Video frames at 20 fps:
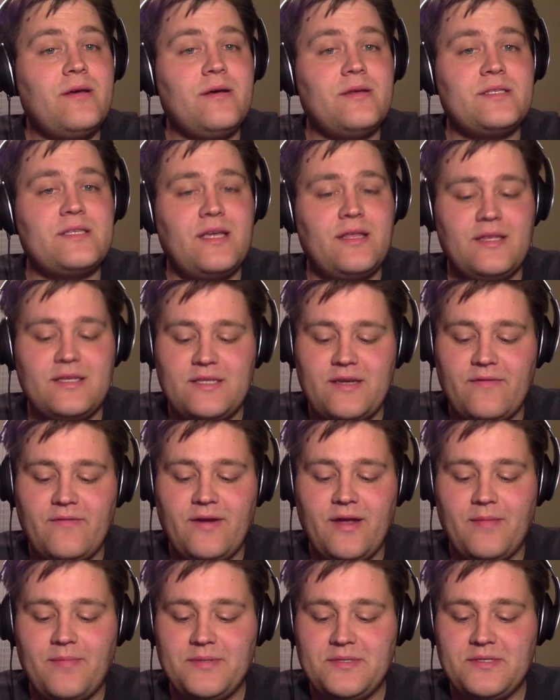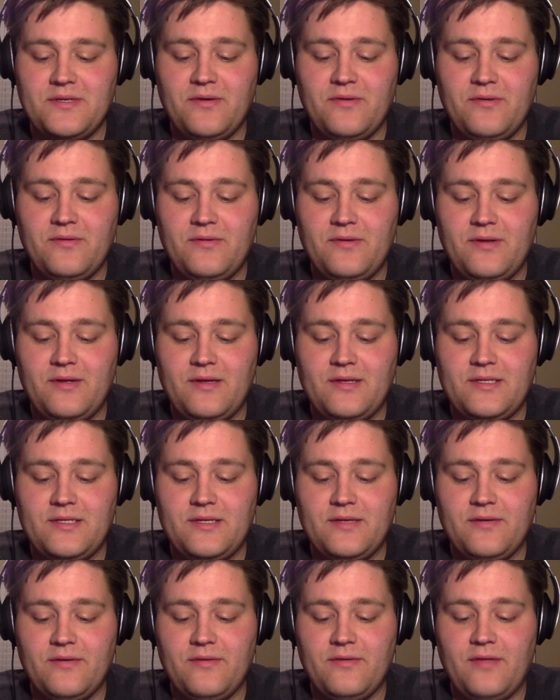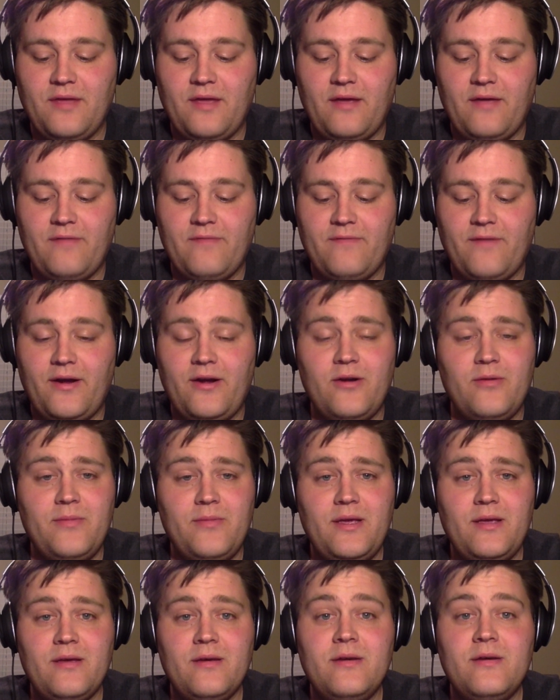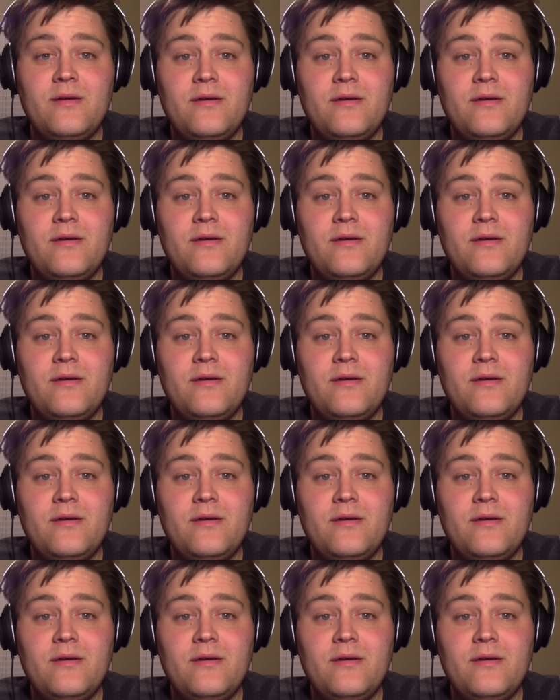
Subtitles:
I'll say this every episode until they fire me.